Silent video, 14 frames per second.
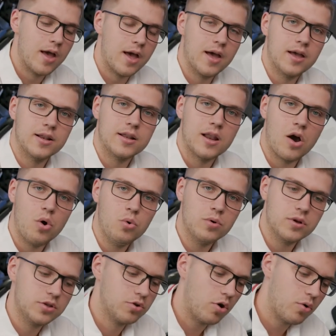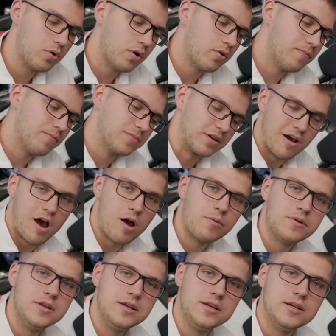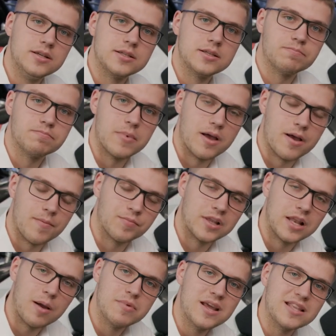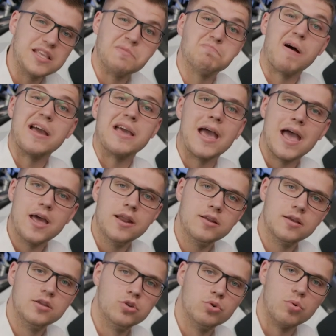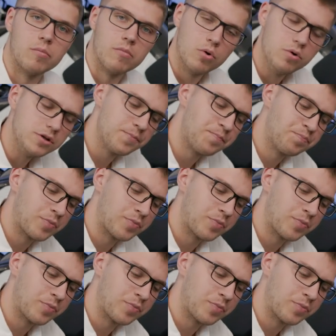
And now, you know, the carbon is laminated by hand into a mold,